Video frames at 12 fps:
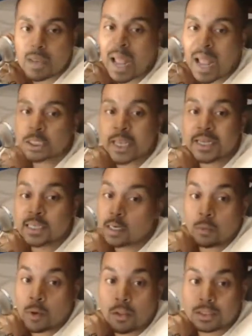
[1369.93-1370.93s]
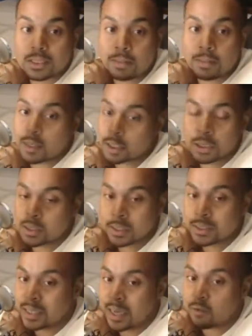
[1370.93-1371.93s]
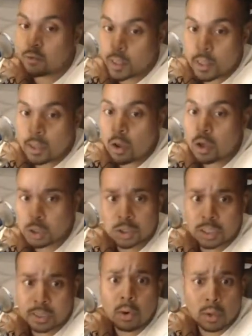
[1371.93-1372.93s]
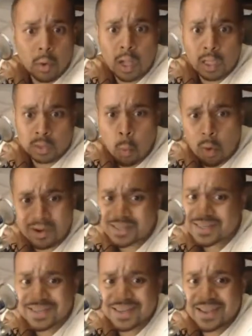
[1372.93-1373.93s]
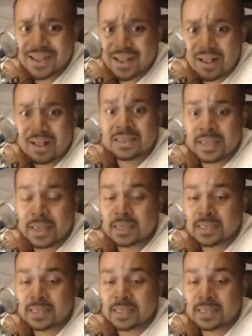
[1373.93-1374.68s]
I just hate seeing her win all the time. Like, she's like never really lost. She's like lost once in a